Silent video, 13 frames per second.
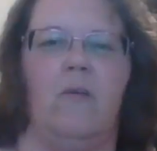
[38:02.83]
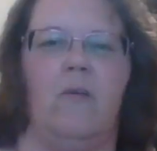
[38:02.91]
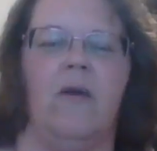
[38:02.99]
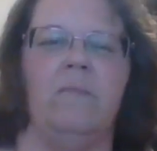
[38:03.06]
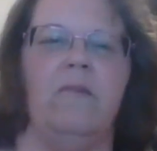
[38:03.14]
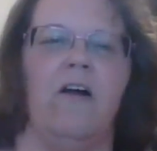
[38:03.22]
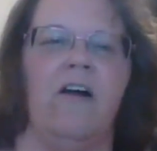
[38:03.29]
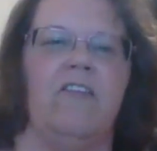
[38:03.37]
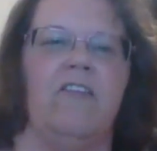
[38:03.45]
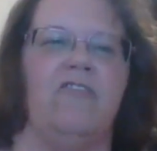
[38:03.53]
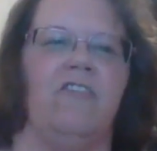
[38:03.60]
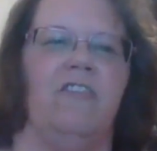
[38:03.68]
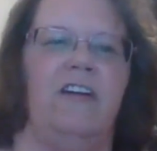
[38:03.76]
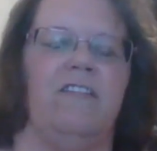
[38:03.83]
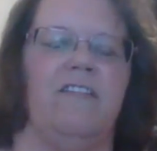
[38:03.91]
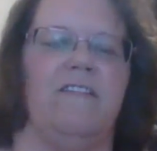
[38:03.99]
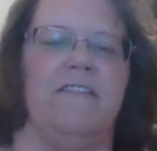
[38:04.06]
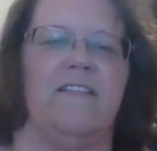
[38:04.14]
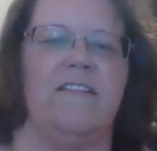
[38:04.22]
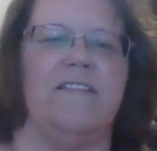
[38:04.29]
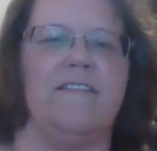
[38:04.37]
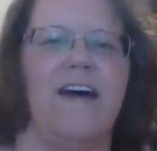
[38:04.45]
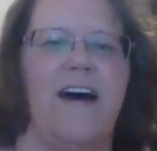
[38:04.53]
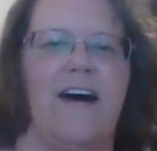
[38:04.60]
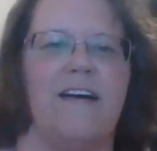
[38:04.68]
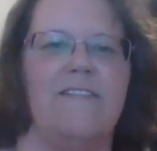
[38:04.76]
One Blogger's Journey to
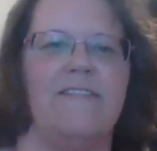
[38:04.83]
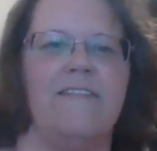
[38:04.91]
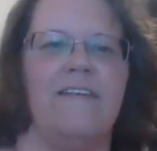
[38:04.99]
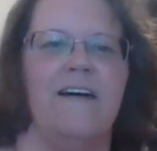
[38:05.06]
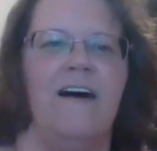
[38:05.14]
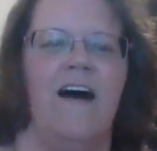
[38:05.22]
Success."